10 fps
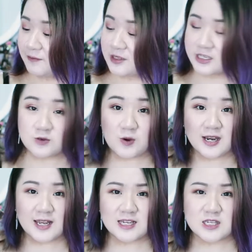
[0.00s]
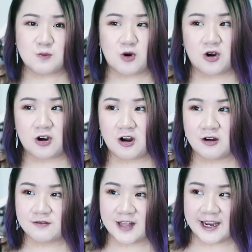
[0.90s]
This one is more
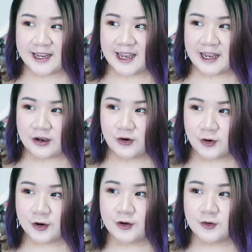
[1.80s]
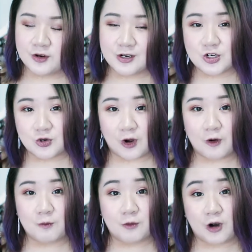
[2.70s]
of like a oil
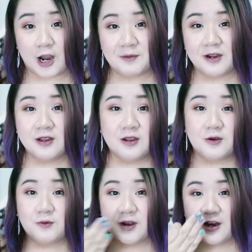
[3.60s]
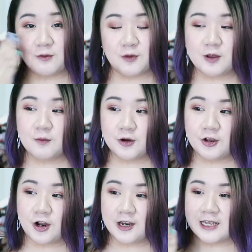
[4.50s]
control primer where when you put
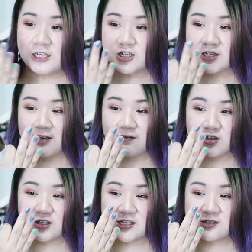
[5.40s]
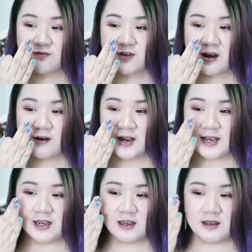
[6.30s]
it on it just gives you this
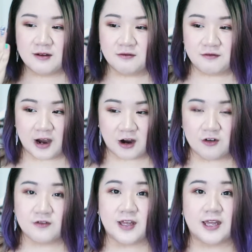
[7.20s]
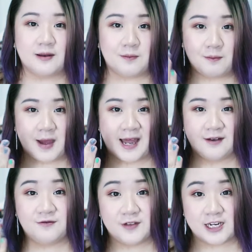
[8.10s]
very velvet matte
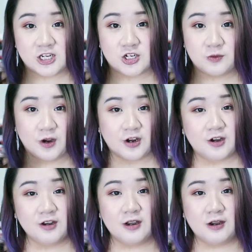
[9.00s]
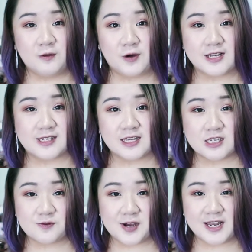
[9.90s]
finish to work on, whereas
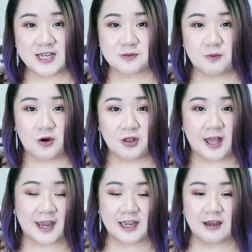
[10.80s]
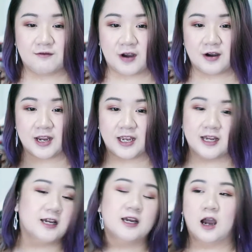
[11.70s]
this one is more like a very
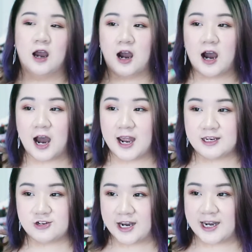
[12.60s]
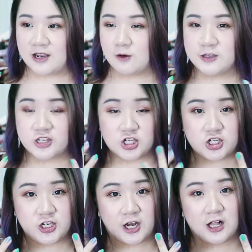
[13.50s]
hydrating, almost
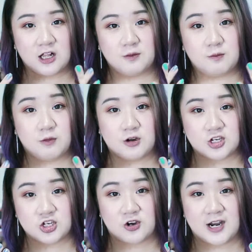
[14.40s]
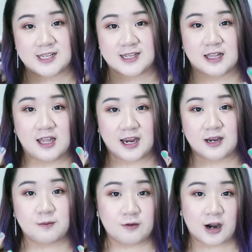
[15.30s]
gel moisturizer
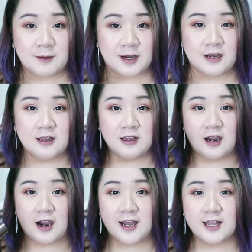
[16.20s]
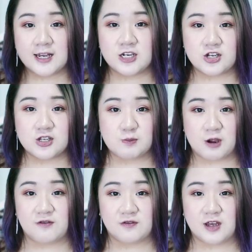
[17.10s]
like primer. I like to use
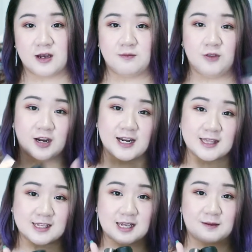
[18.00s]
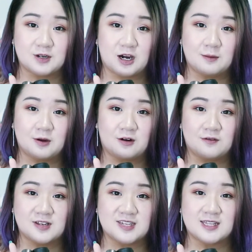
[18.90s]
both of them, not at the same time
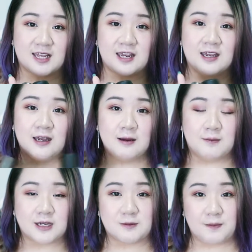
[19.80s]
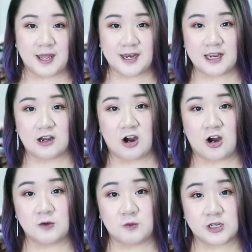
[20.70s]
obviously, but depending
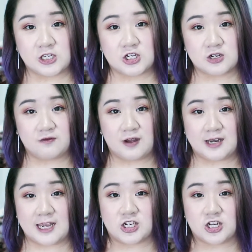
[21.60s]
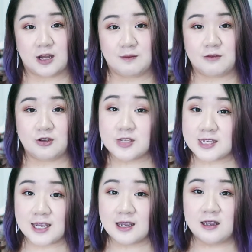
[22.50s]
on which foundation I'm
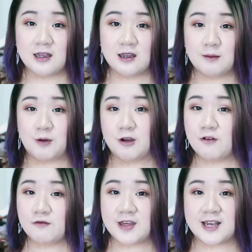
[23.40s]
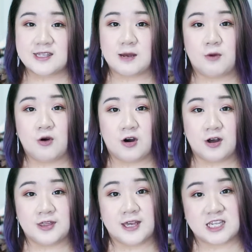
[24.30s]
using. Both of these are more
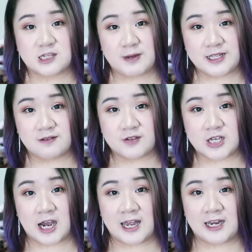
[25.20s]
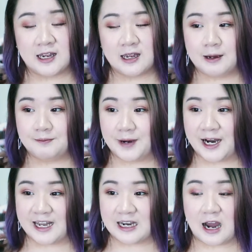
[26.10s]
on the expensive side,
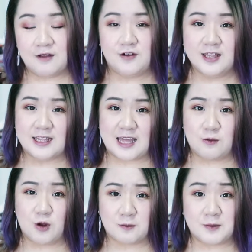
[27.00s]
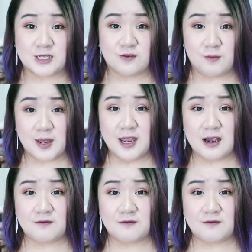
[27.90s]
but I find that they work best for me.